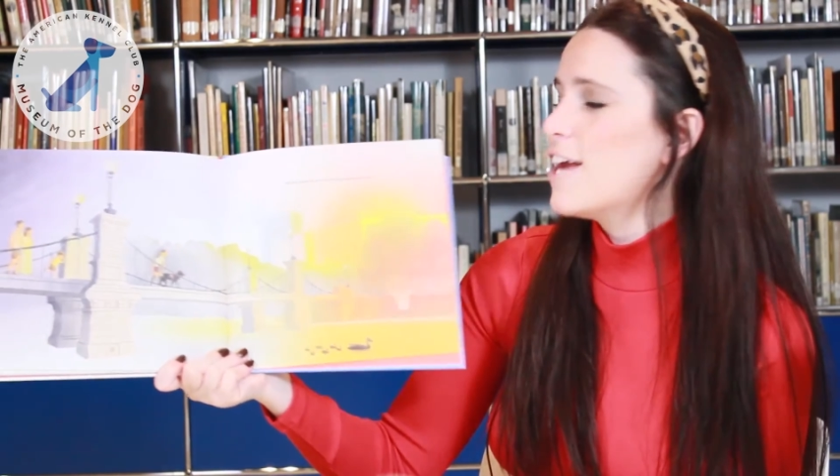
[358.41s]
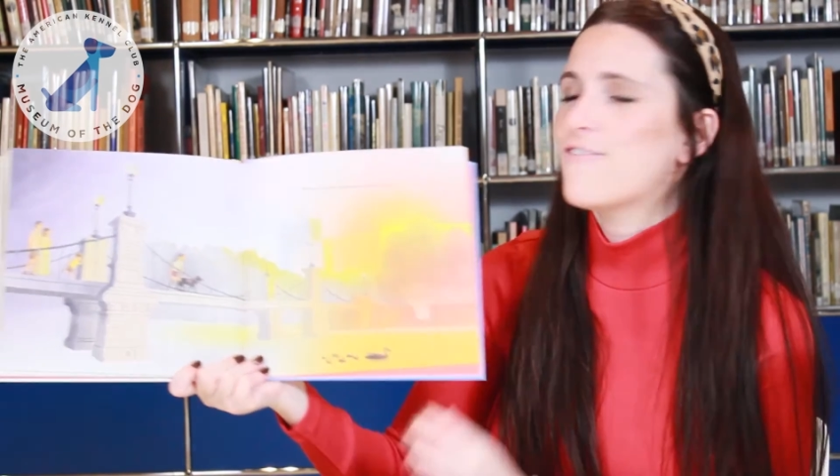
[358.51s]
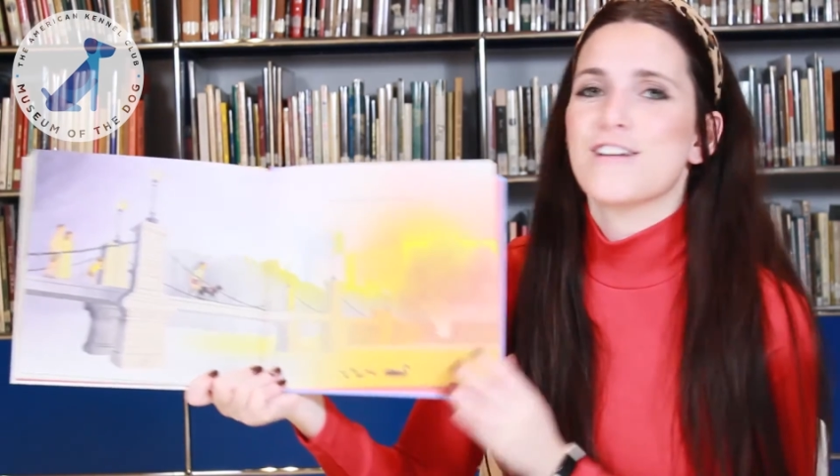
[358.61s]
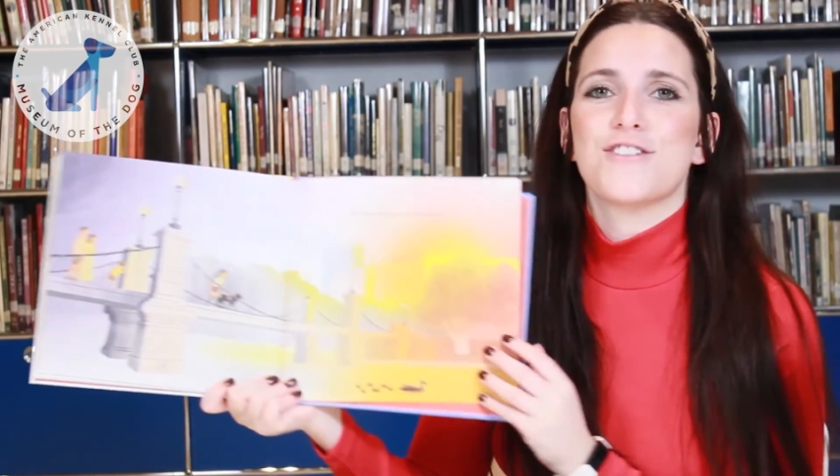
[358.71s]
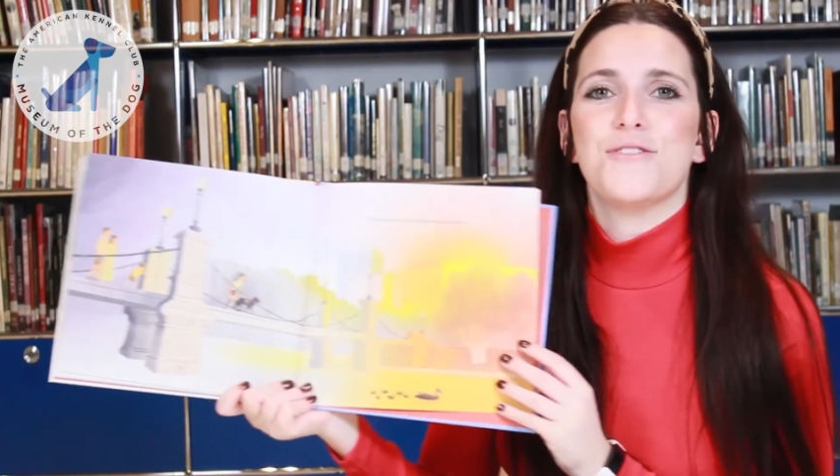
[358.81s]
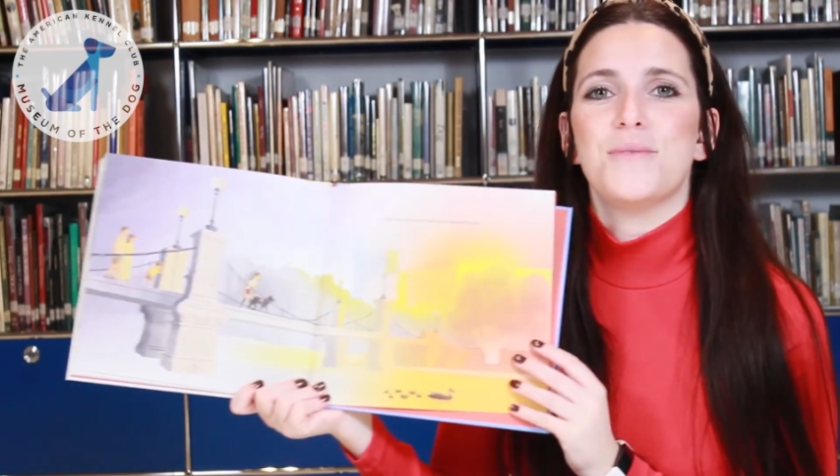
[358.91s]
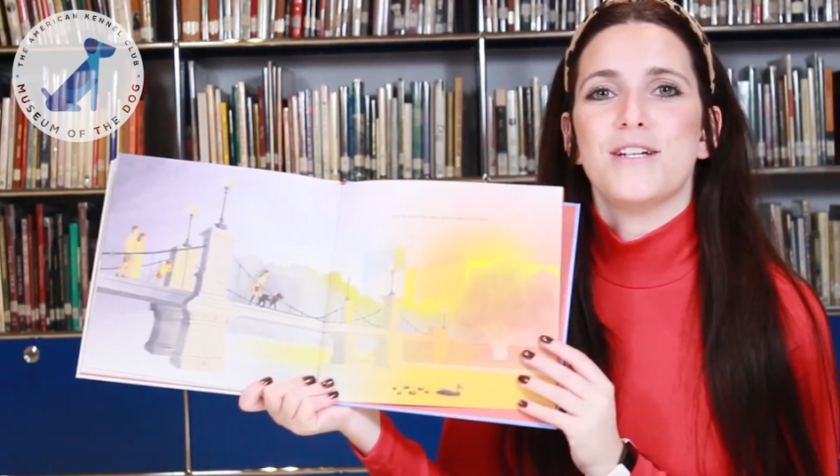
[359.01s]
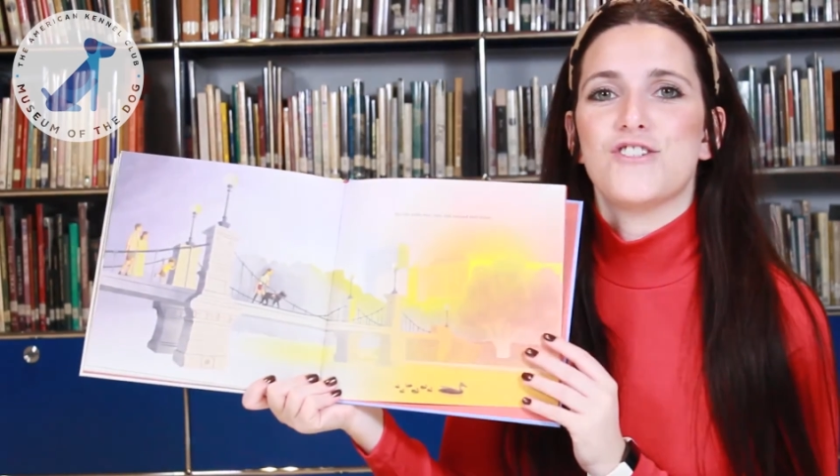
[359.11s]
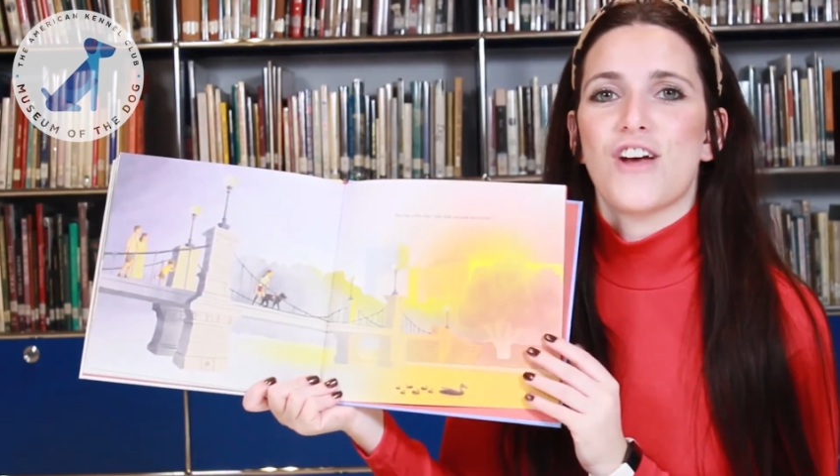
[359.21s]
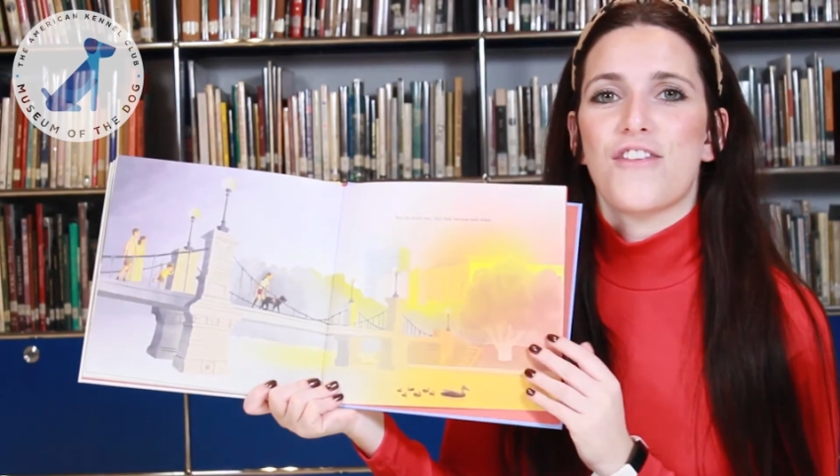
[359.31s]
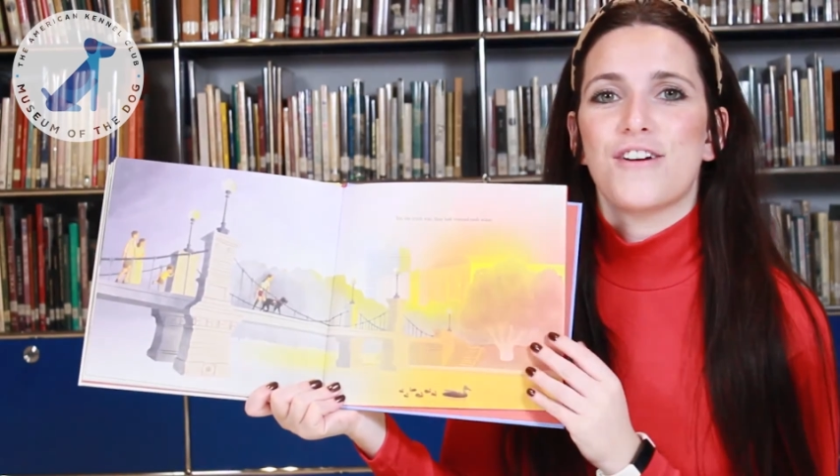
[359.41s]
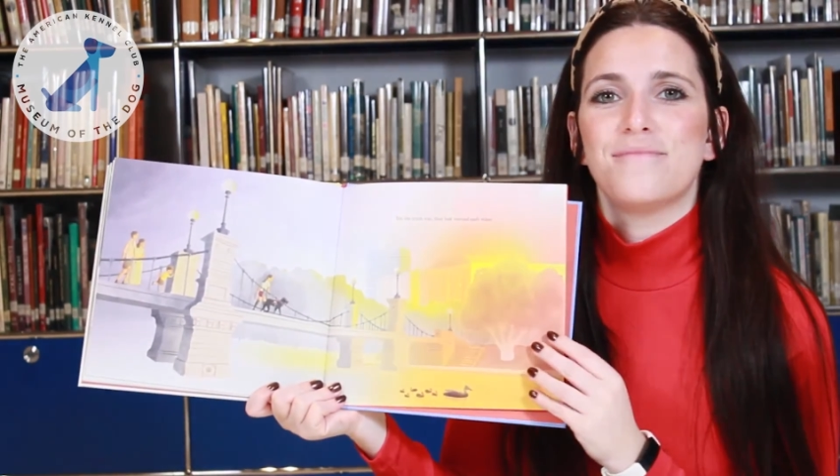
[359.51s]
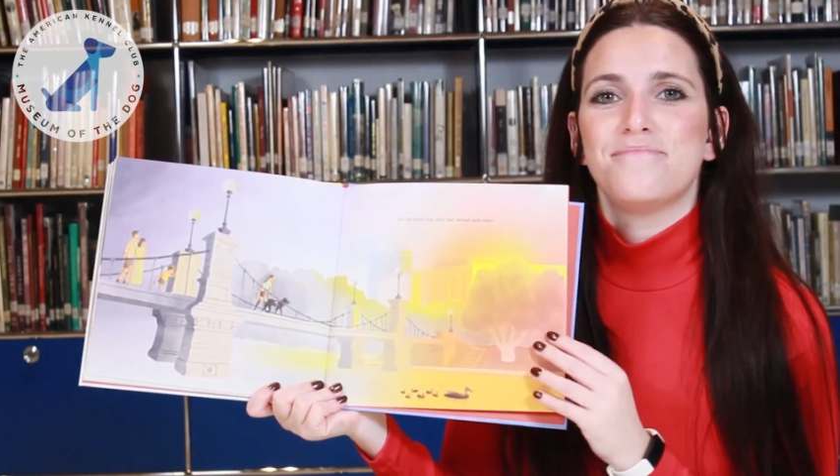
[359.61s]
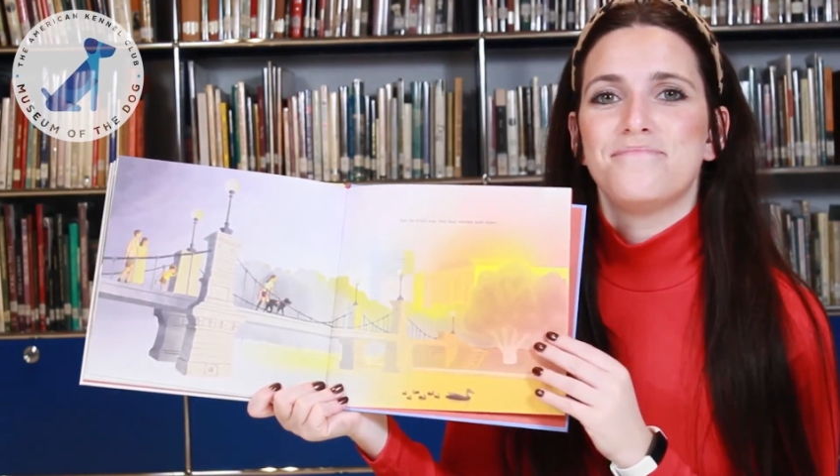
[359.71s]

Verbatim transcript: had rescued each other.